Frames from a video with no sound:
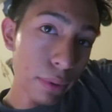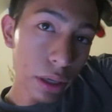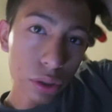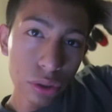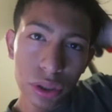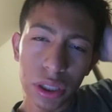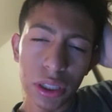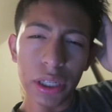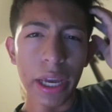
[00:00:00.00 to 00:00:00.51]

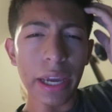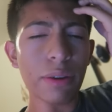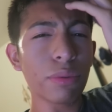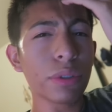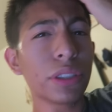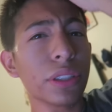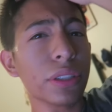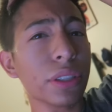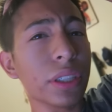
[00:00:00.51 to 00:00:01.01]
bro, today
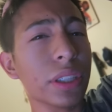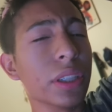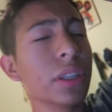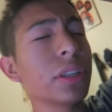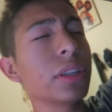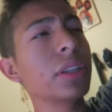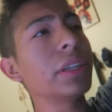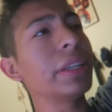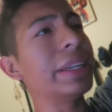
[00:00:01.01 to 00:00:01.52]
was a
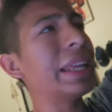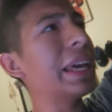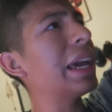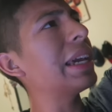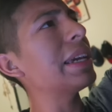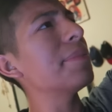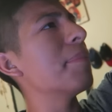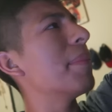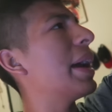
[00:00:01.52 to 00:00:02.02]
good
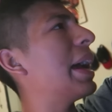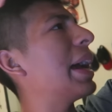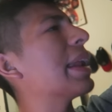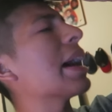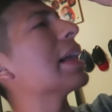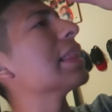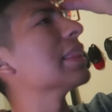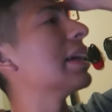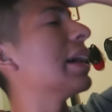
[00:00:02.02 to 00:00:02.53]
day, man.
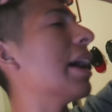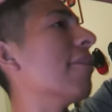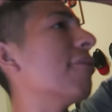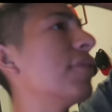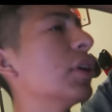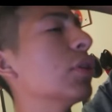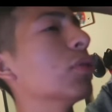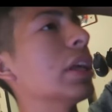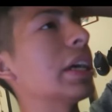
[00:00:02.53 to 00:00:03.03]
I
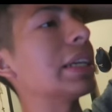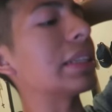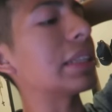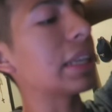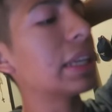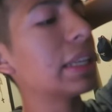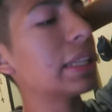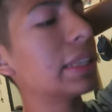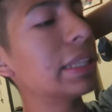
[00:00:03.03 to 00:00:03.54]
felt like
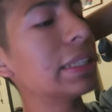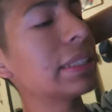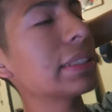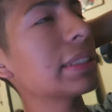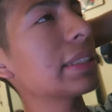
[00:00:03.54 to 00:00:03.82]
this